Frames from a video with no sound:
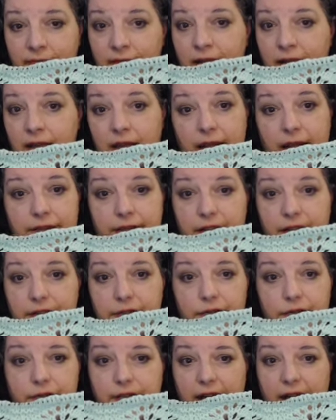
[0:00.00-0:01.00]
And then you
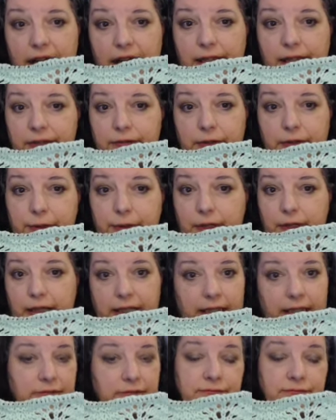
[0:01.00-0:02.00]
do the eyelet row
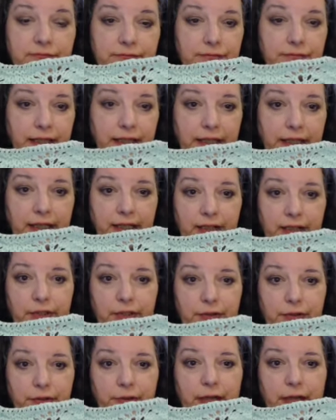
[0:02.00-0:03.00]
again. And
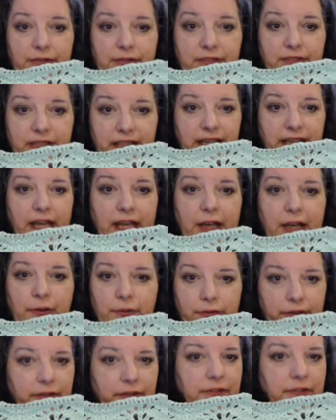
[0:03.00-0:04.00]
you do have to
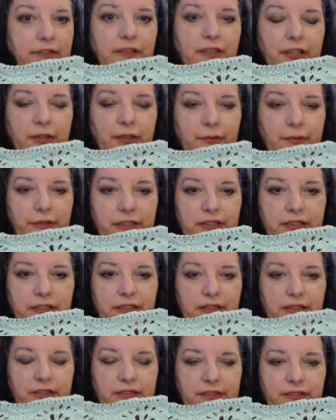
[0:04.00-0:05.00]
count,
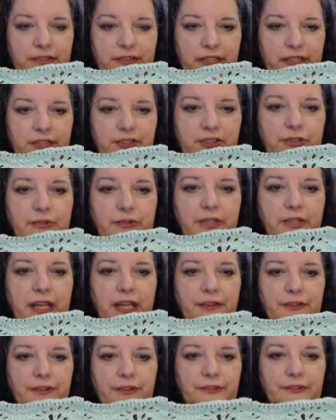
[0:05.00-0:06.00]
the knit 2
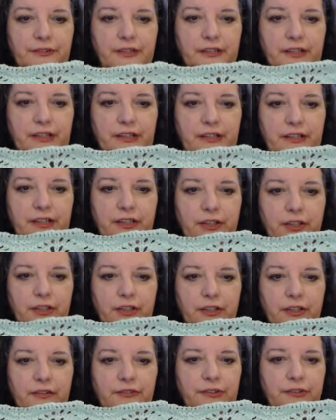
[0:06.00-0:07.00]
togethers and then the yarn
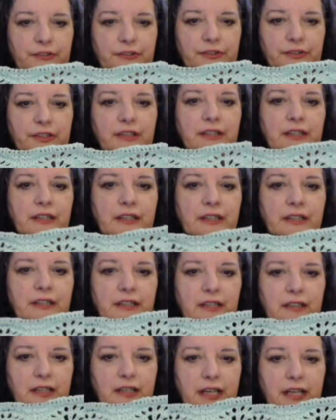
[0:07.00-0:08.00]
overs
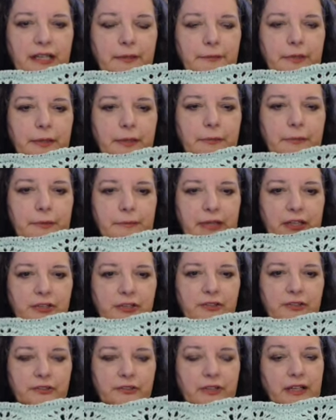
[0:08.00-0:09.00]
to line them up and make
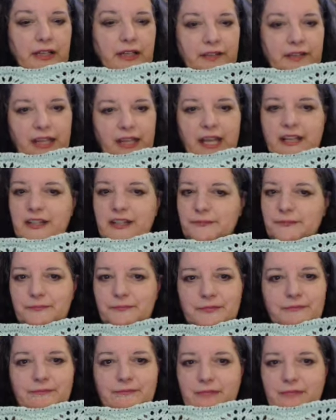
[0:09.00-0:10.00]
sure. And I've had to
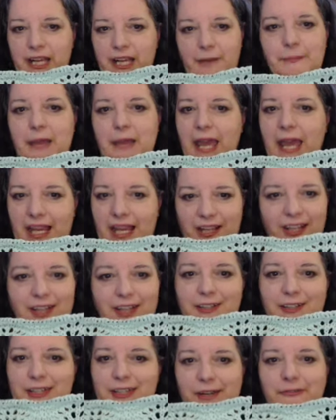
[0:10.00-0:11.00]
tink back
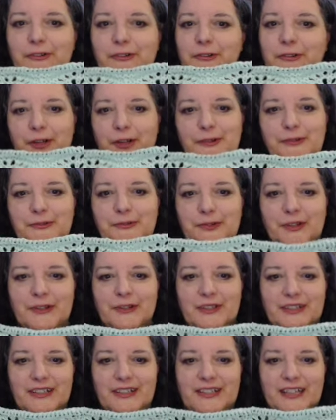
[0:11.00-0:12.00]
on several rows where
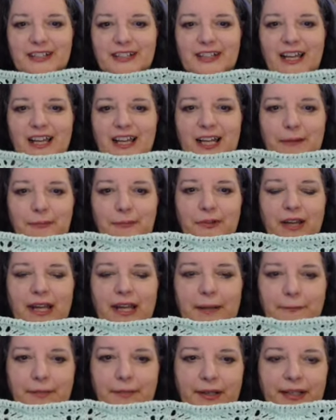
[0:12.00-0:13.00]
it didn't line up
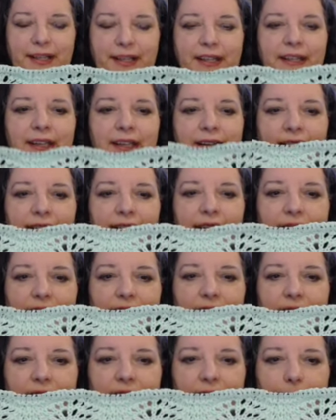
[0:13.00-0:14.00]
right. But
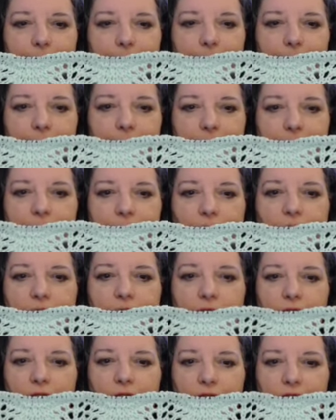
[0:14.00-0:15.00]

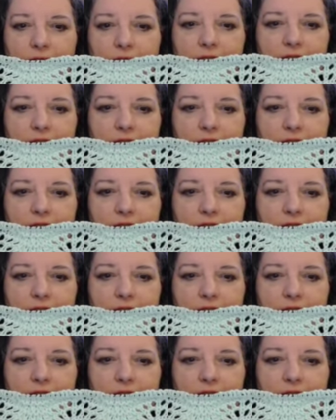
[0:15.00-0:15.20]
overall,